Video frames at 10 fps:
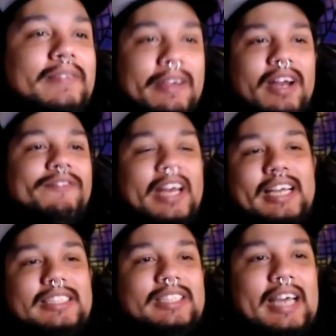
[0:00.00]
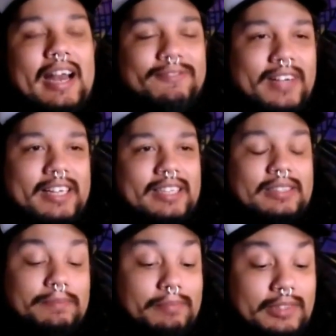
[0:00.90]
Even if it is, you
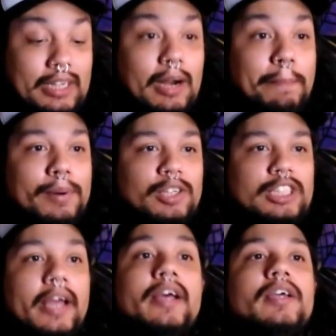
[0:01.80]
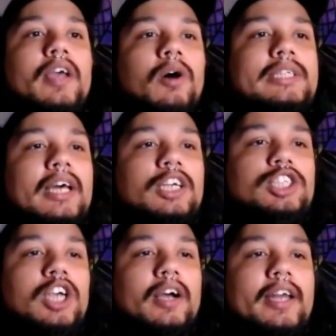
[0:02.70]
gotta bullshit. Yo, is he gonna
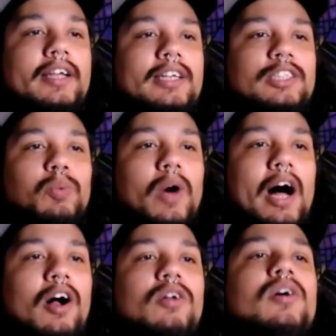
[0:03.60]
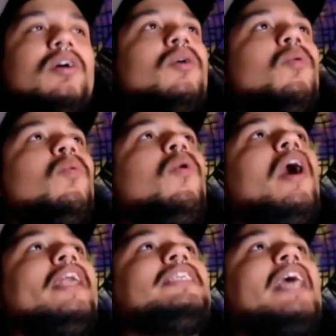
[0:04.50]
chuck it in this well?
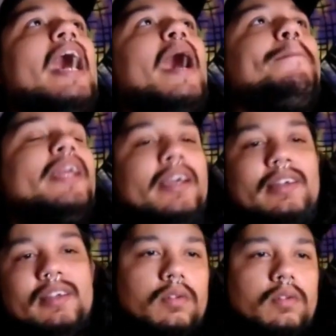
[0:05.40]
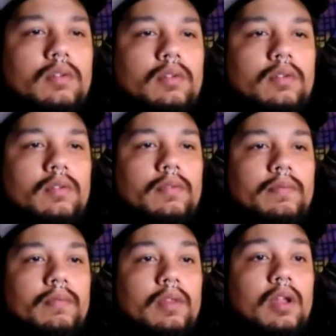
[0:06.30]
What is happening?
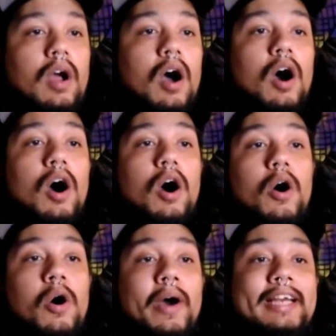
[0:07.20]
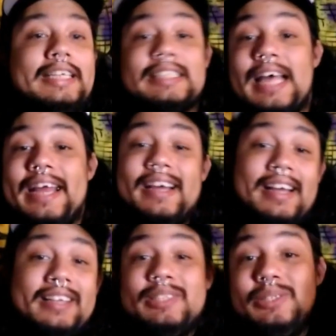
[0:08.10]
Oh, and he's like,
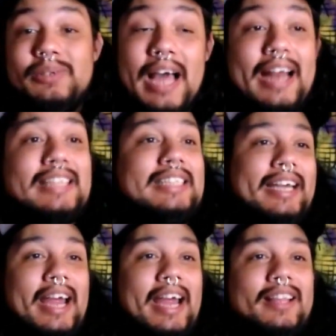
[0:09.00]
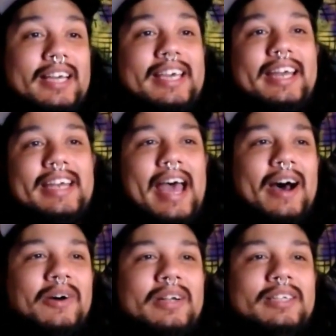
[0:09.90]
you gotta take care of the kid
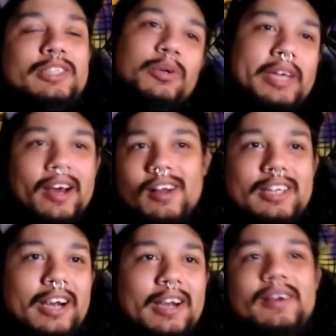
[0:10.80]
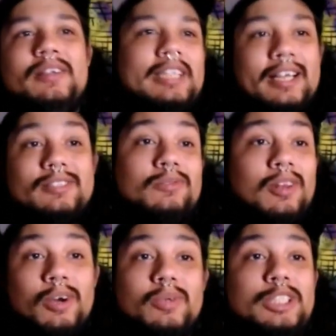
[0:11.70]
now. You killed her.
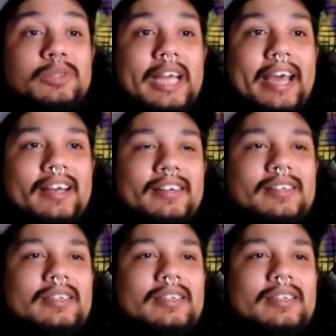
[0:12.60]
Look what you did.